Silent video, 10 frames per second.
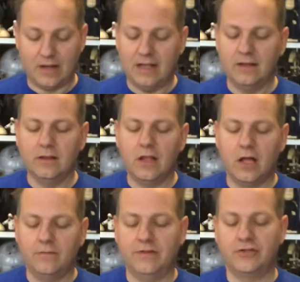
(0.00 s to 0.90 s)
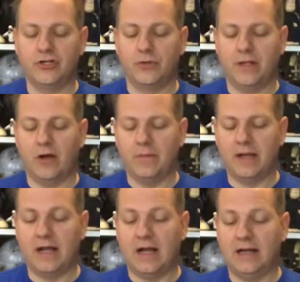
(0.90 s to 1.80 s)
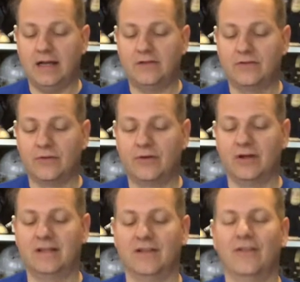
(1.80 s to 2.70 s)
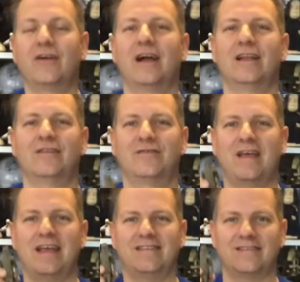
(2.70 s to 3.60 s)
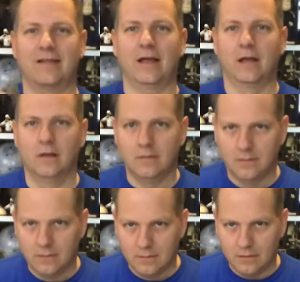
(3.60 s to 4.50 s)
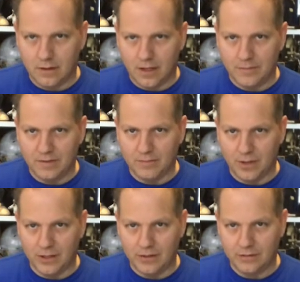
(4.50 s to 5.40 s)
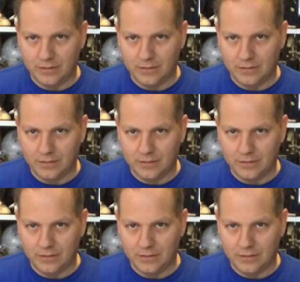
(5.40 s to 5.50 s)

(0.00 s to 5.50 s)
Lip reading: I love the Chewie. Oh my god, it's so good. The look on his face is like, I'm in mud.